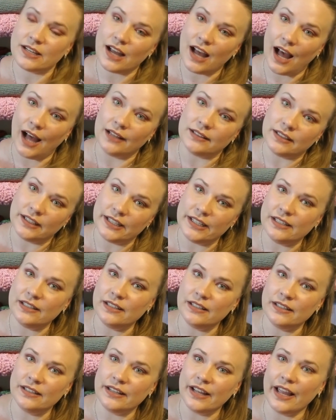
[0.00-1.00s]

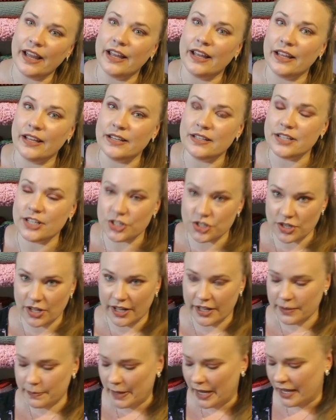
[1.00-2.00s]
cotton and
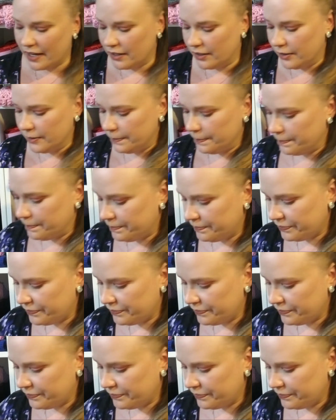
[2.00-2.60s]
dishcloth pattern.